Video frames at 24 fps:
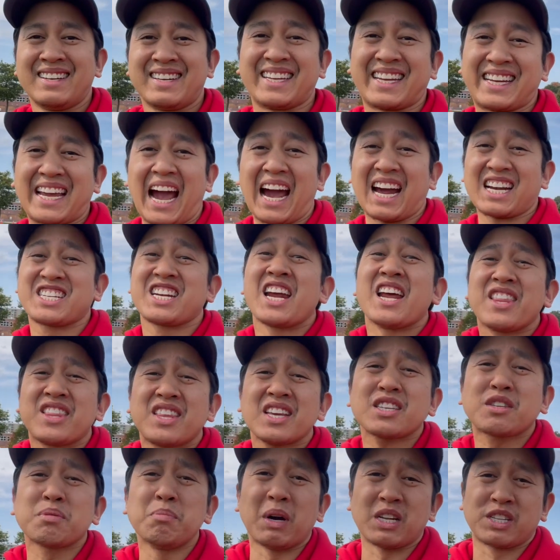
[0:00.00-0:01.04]
to catch
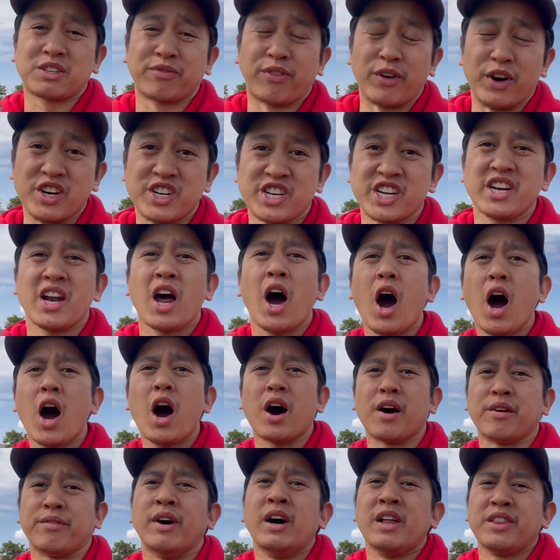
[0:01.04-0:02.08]
this month's version
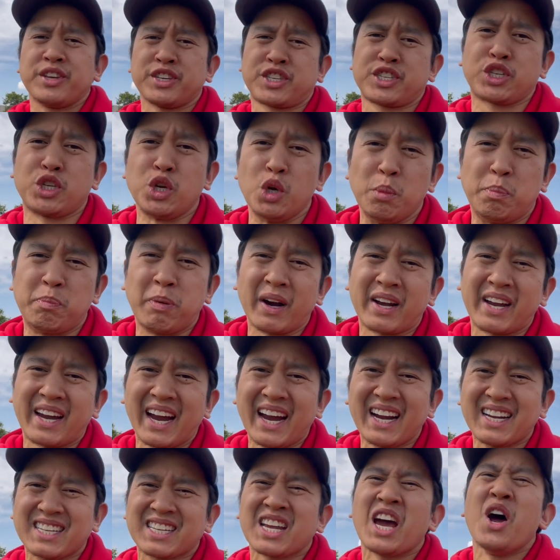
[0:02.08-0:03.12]
of the
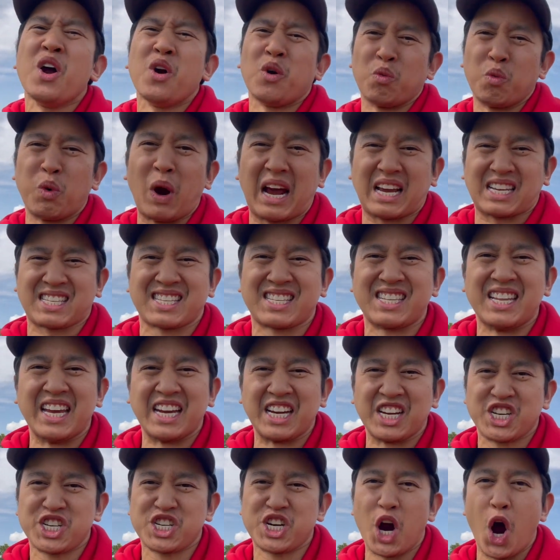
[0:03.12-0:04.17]
Superkickd Wrestling
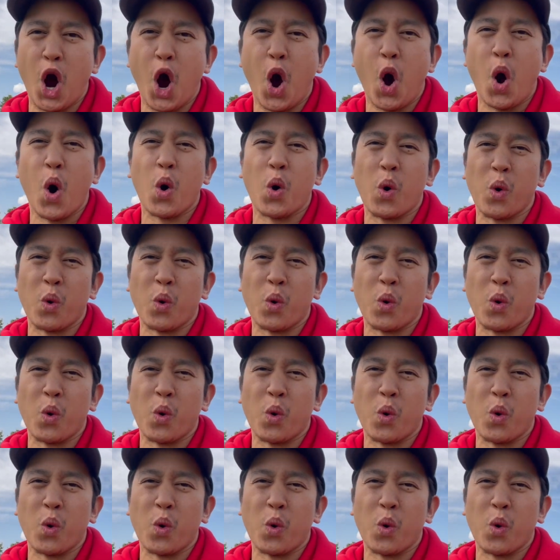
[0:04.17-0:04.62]
Show.